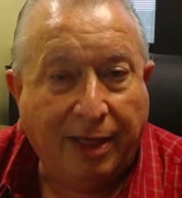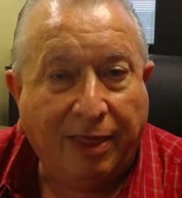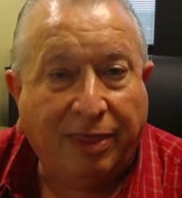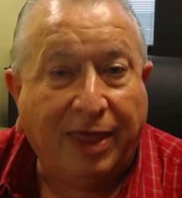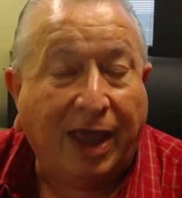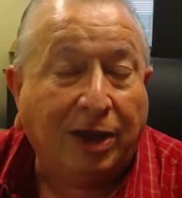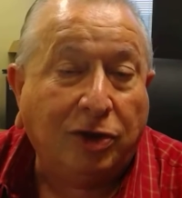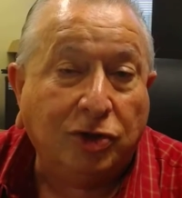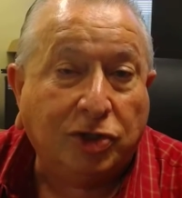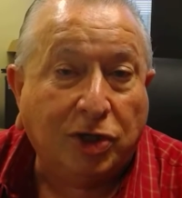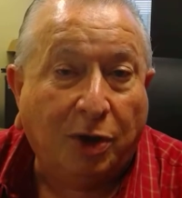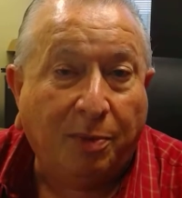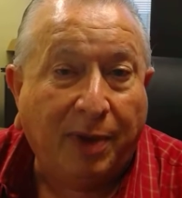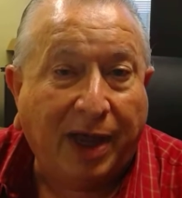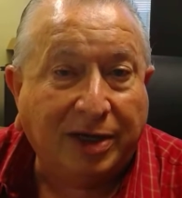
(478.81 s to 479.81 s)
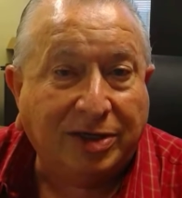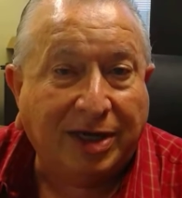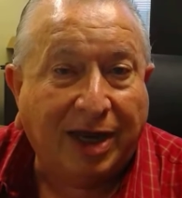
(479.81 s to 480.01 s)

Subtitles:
Thank you so much